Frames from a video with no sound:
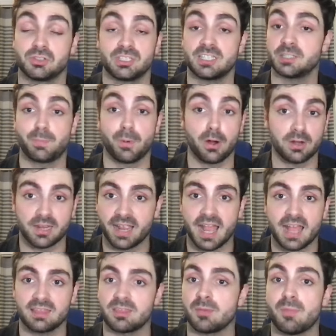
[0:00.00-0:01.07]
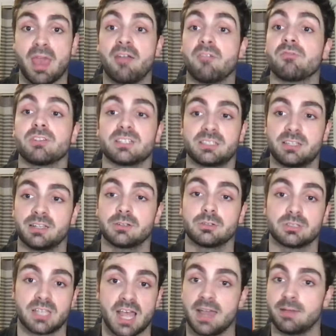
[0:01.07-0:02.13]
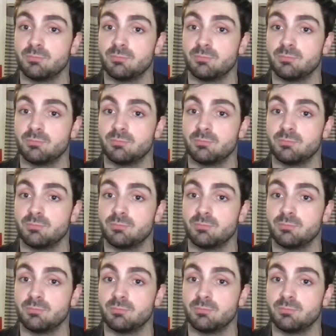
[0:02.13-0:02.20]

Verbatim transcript: He's barking at them every single time.